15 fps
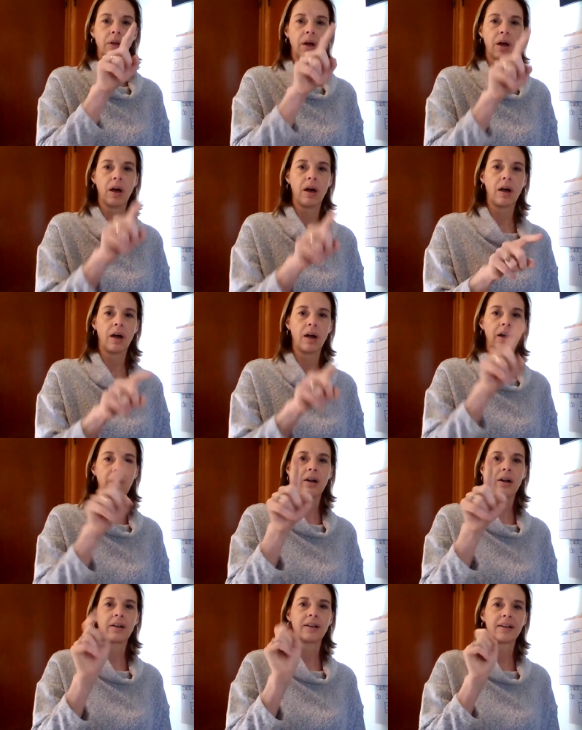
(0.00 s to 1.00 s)
R,
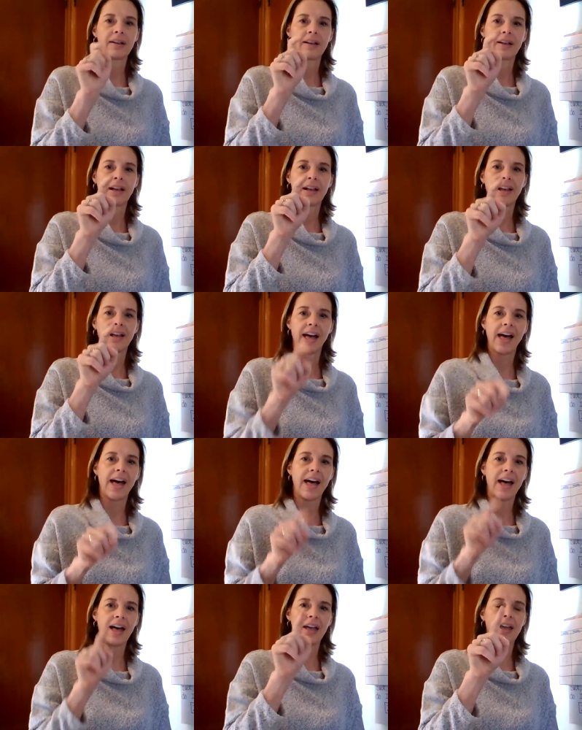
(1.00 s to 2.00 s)
I,
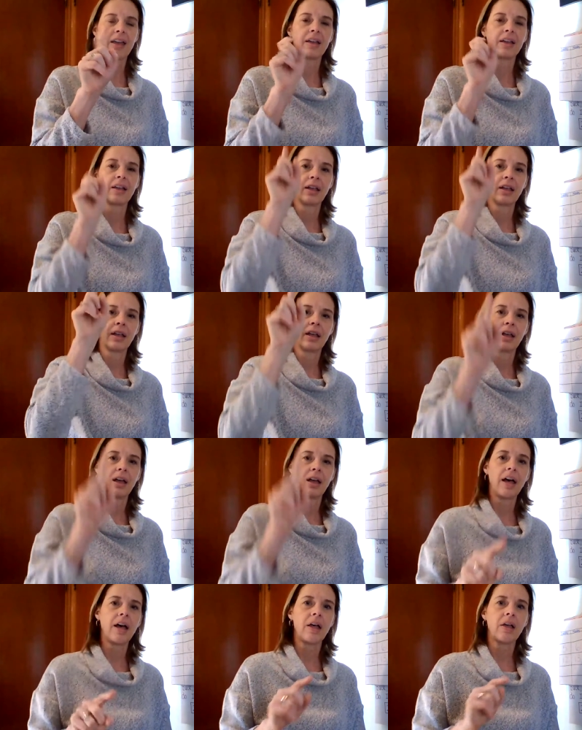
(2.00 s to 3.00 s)

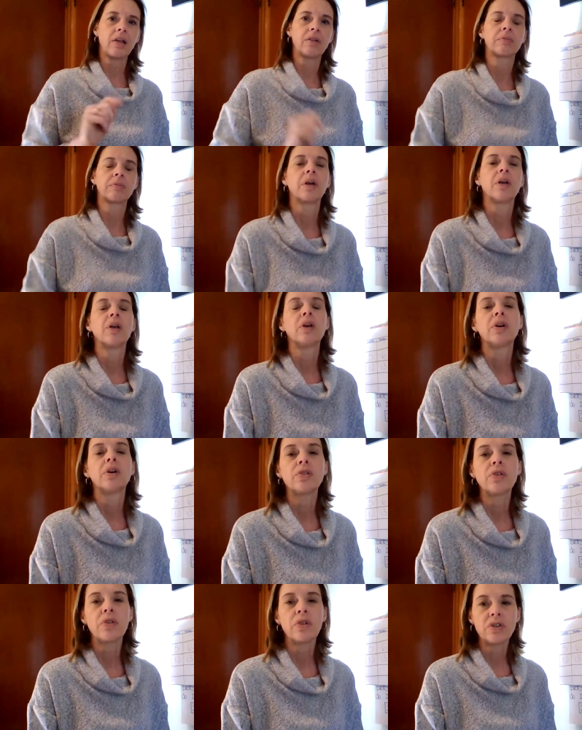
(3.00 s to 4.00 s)
L.
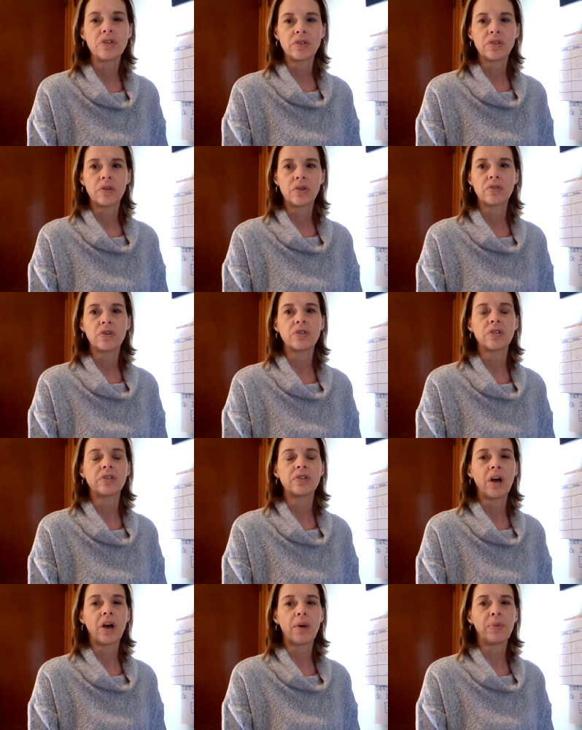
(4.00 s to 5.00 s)
So those are just
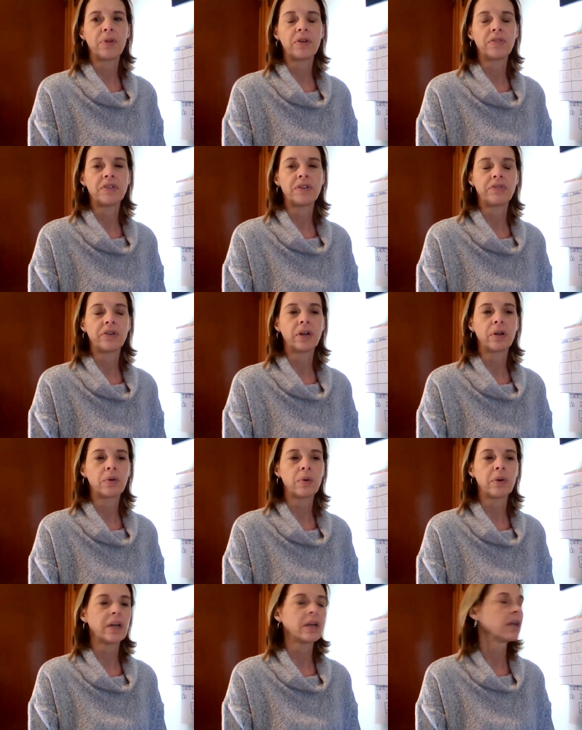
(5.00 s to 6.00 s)
a couple of different
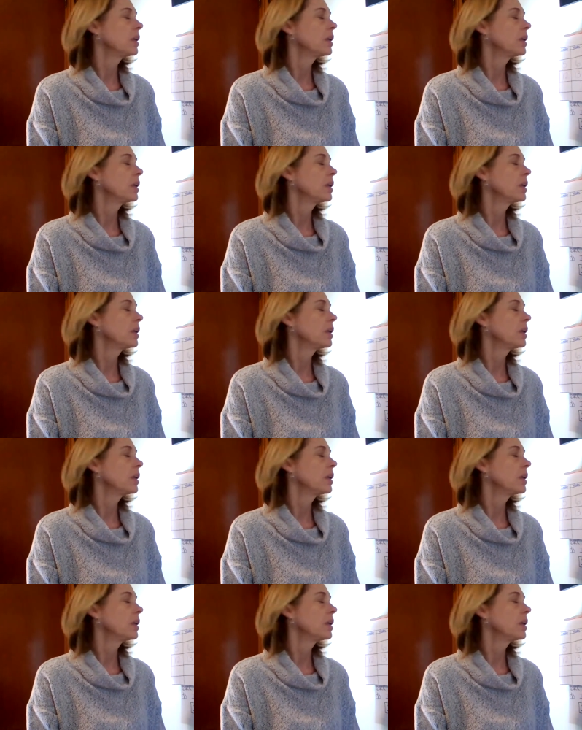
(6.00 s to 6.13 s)
quick